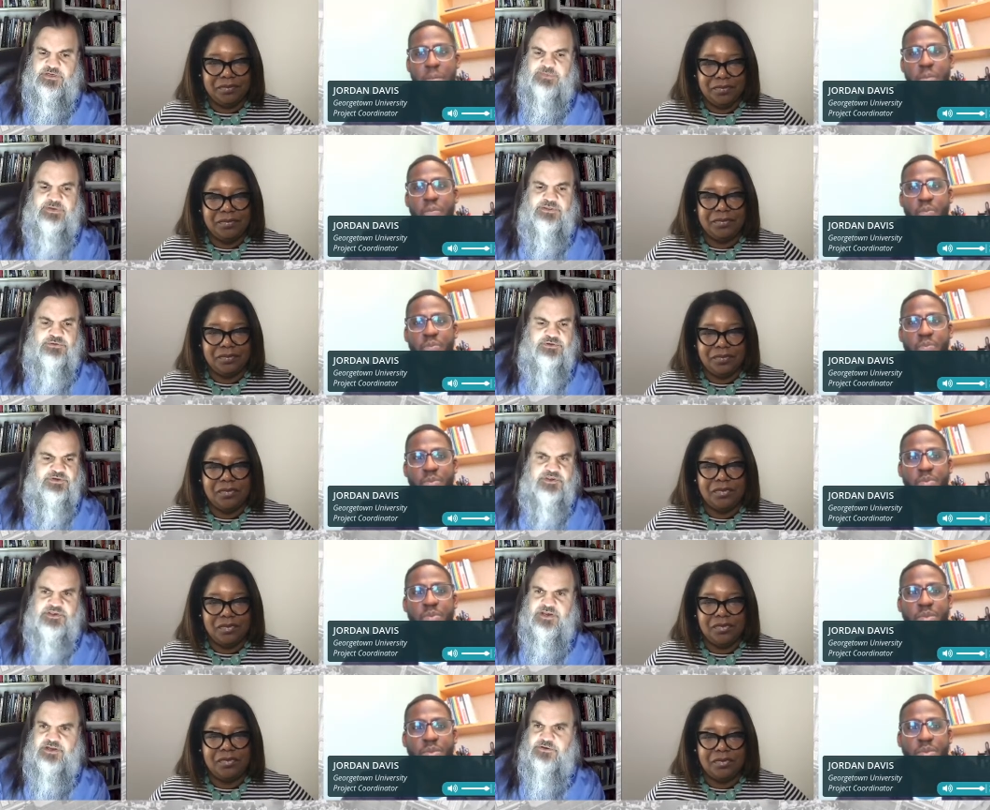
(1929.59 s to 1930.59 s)

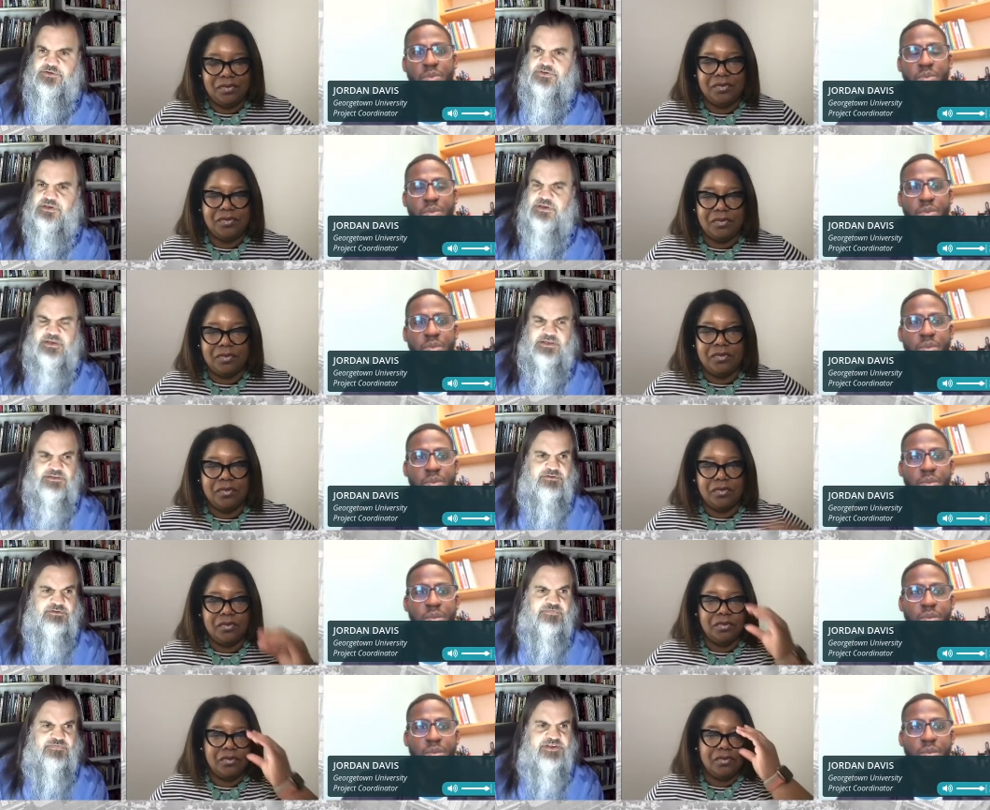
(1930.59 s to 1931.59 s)
Speaker 1: designers. And you can phrase
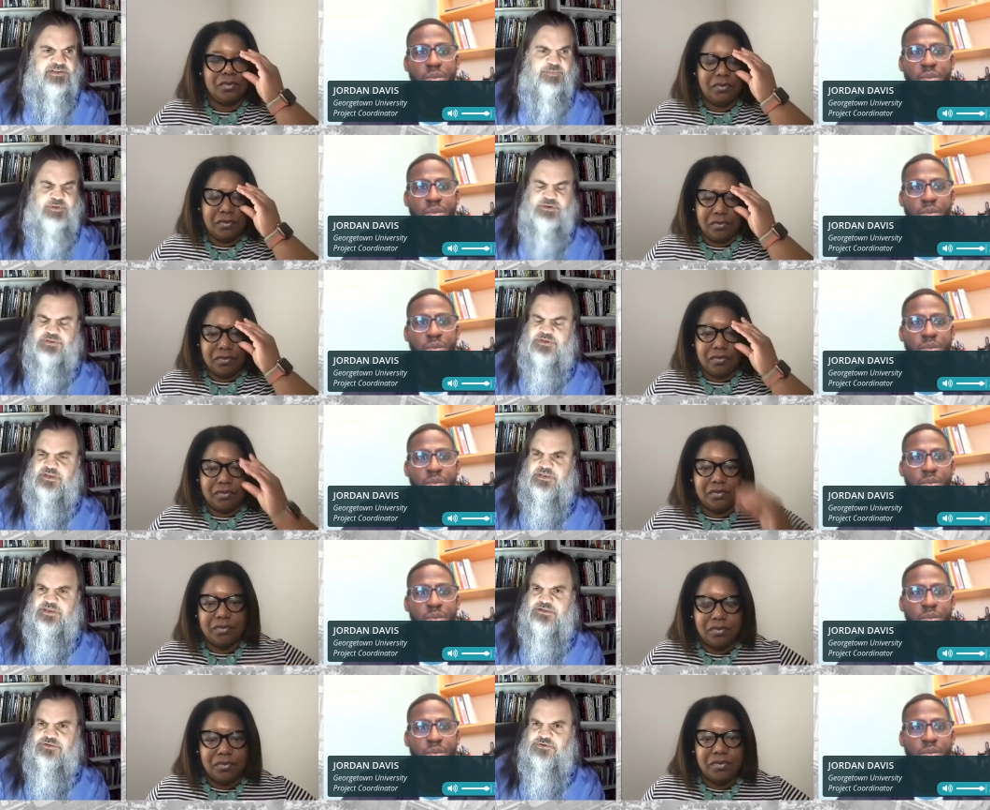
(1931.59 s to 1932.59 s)
that better than I can, Jordan.
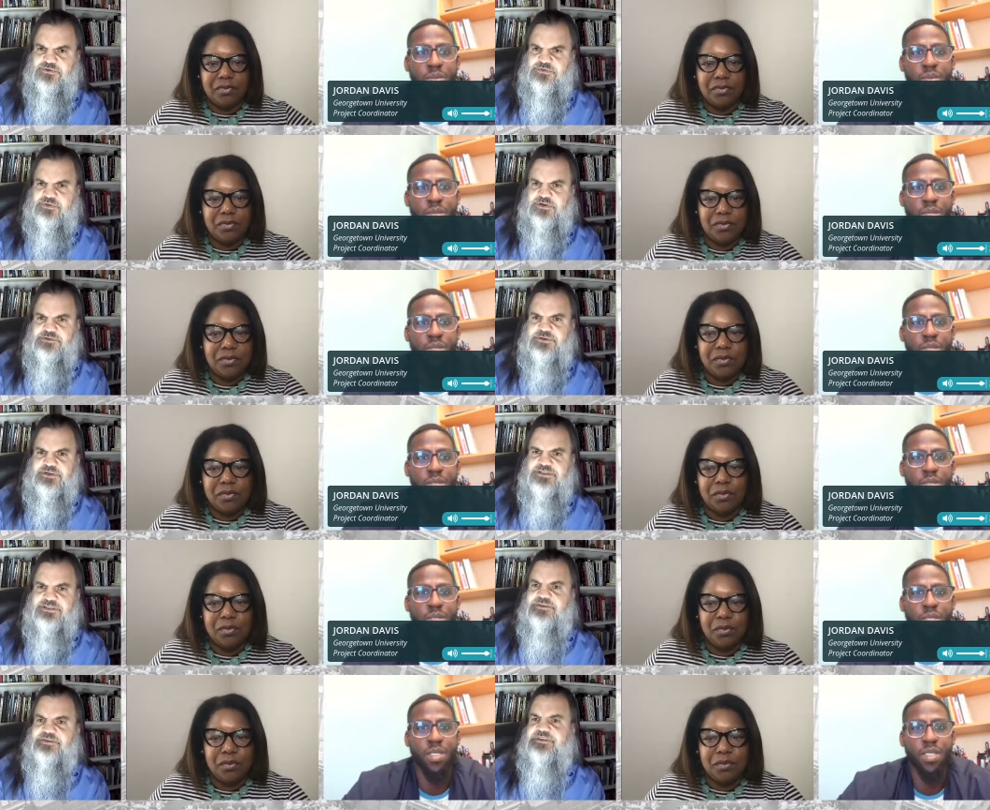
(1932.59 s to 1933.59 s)
Why don't you cut loose?
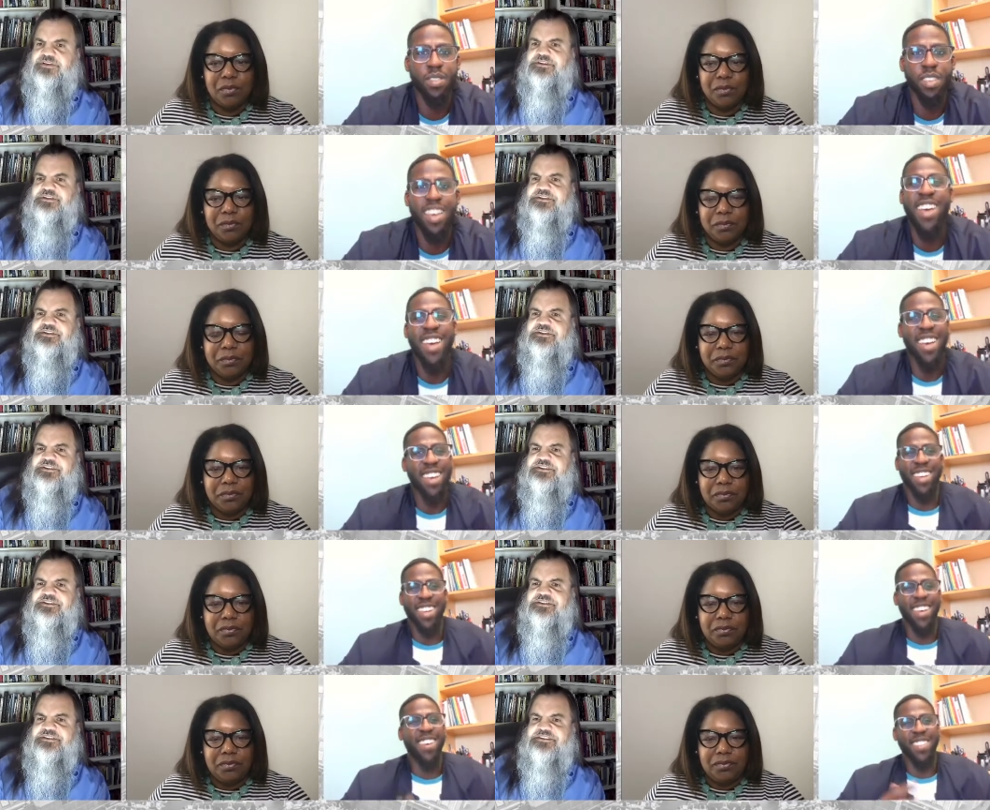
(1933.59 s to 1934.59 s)

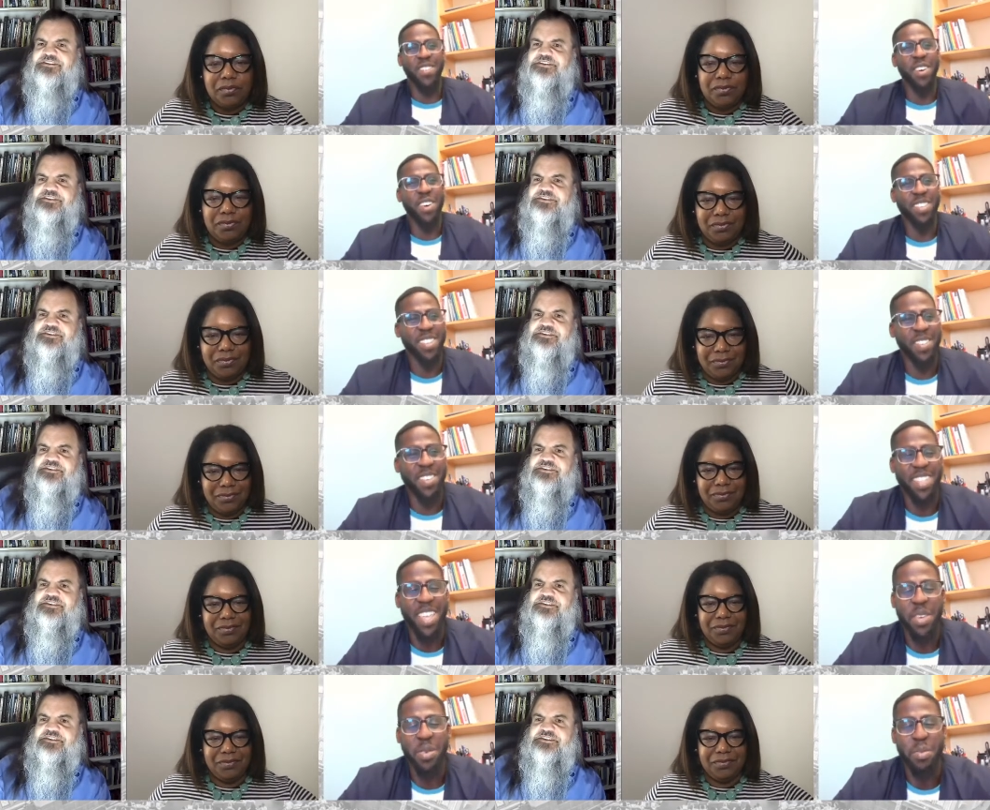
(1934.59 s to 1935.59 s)
Speaker 2: Oh, well,
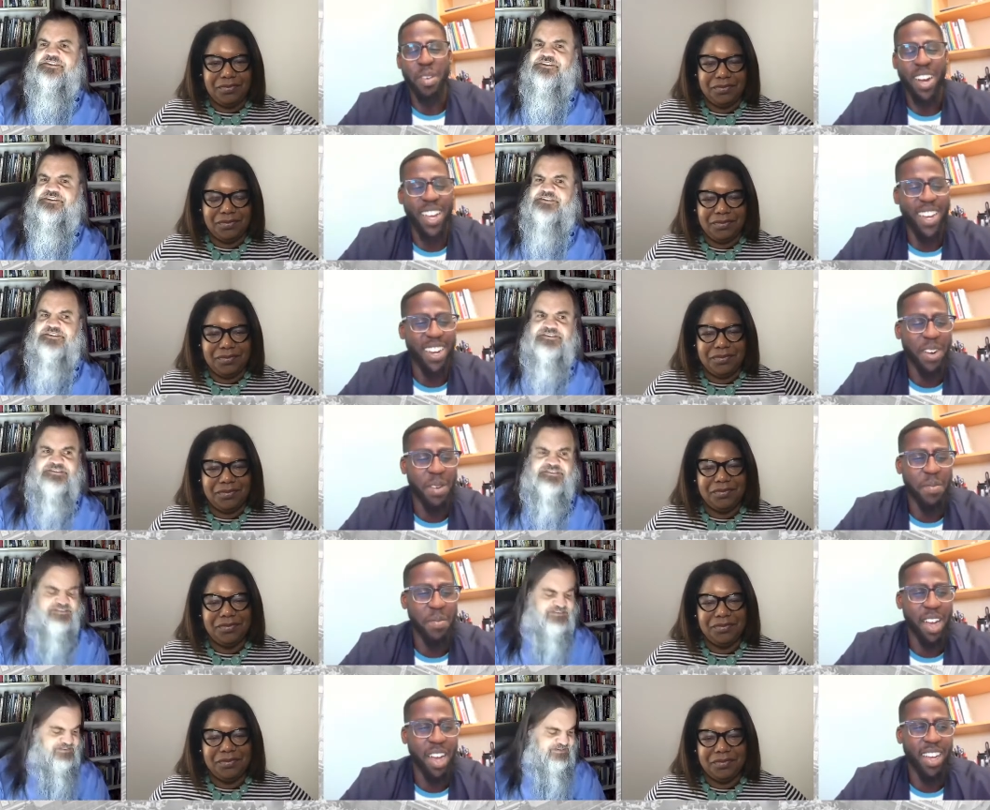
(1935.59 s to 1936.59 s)
thank you, Bryan.
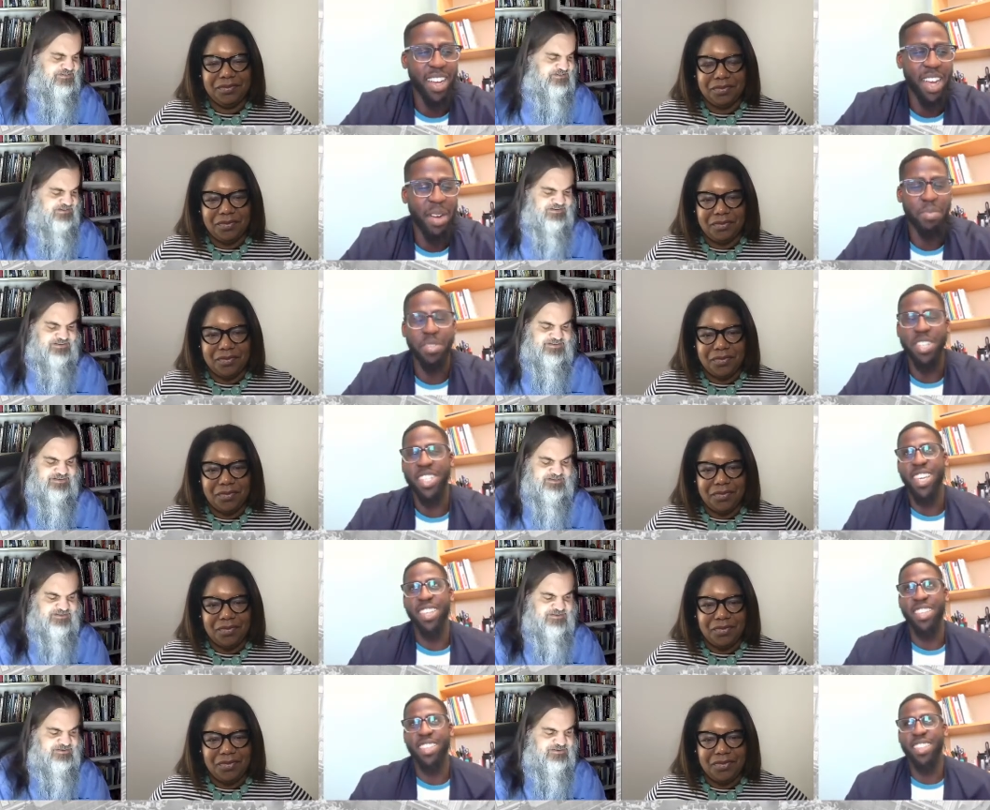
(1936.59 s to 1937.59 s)
I
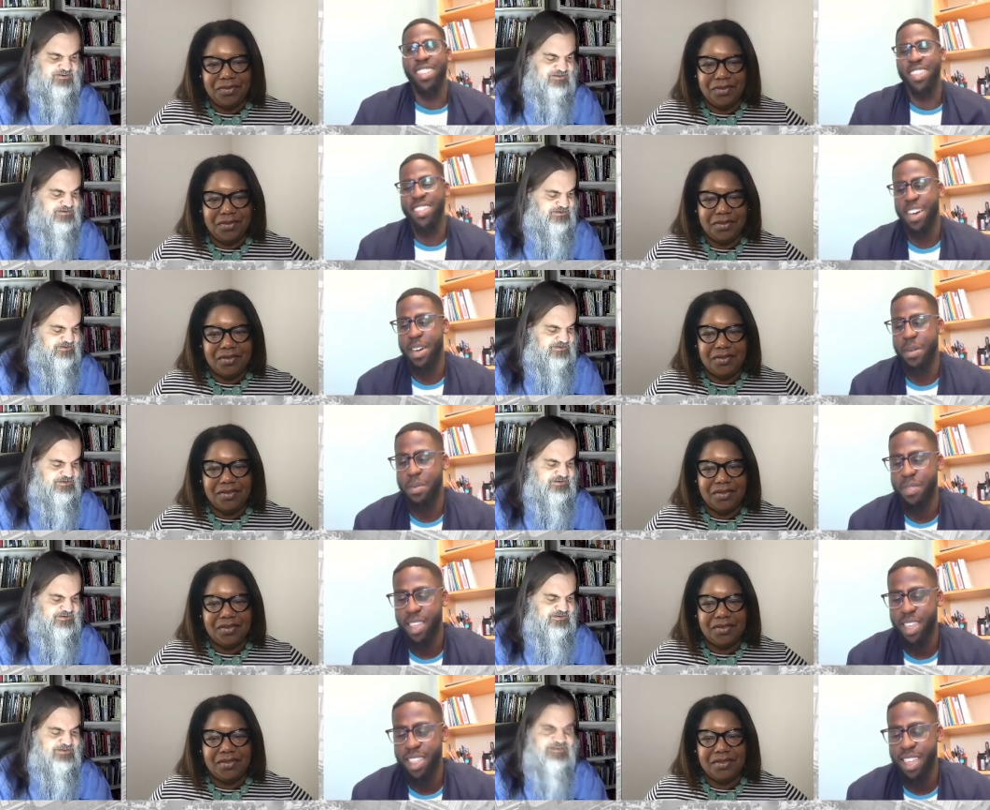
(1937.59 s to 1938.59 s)
appreciate the time.
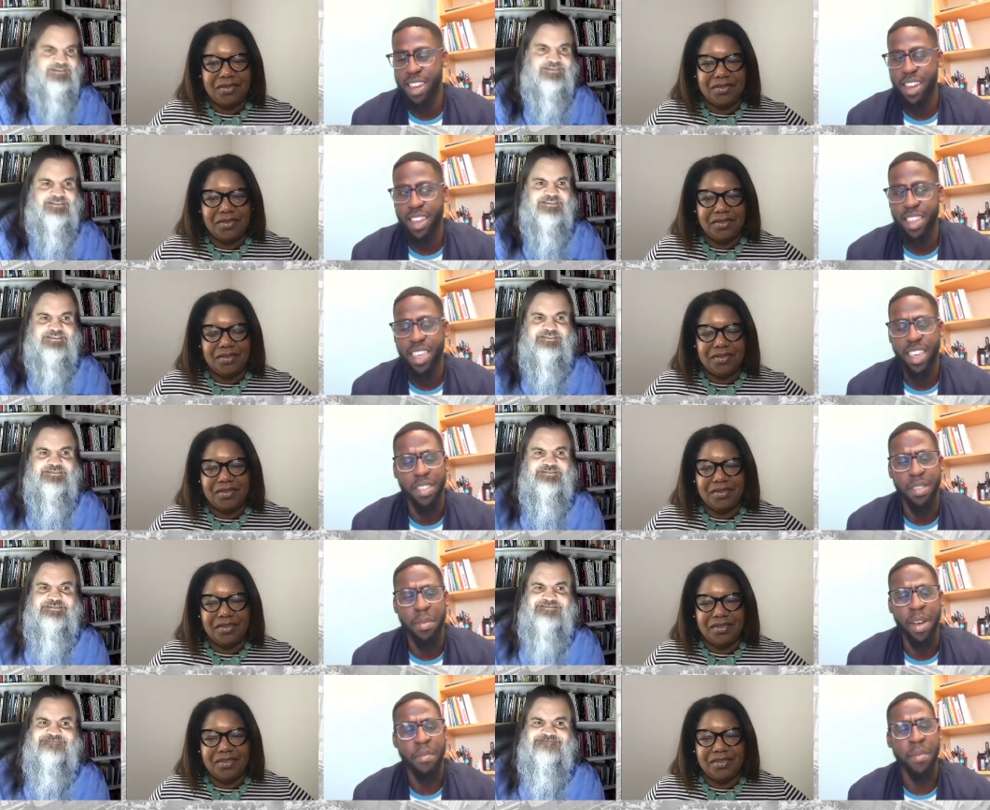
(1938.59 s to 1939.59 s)
And then, yeah,
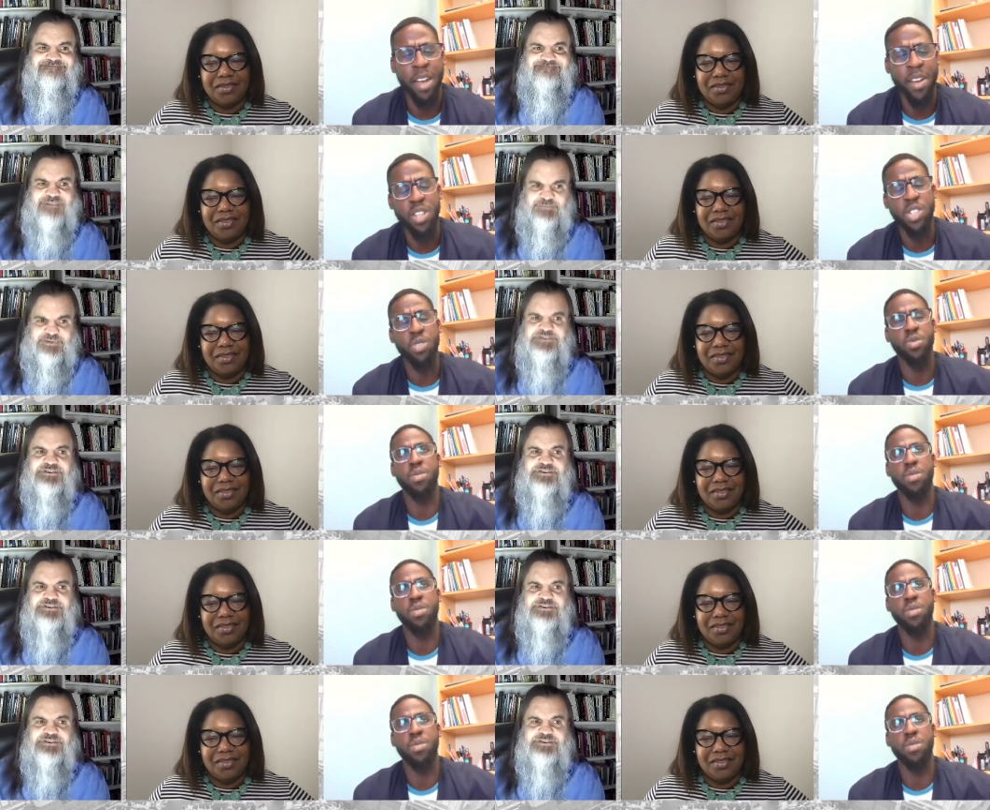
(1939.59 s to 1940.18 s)
my question was